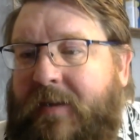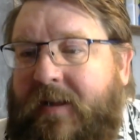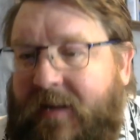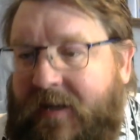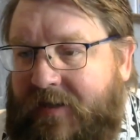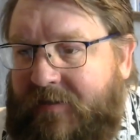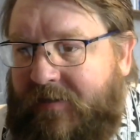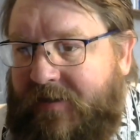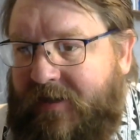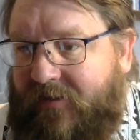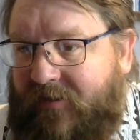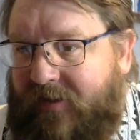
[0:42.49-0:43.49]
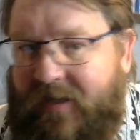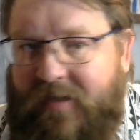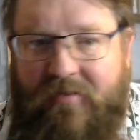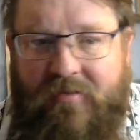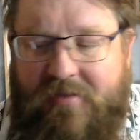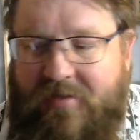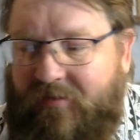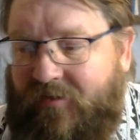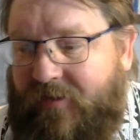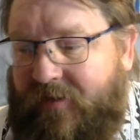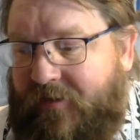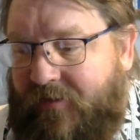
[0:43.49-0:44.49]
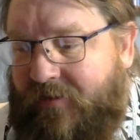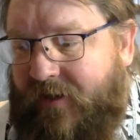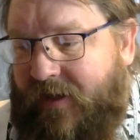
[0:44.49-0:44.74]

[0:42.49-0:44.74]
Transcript: I think what she said is that she's going to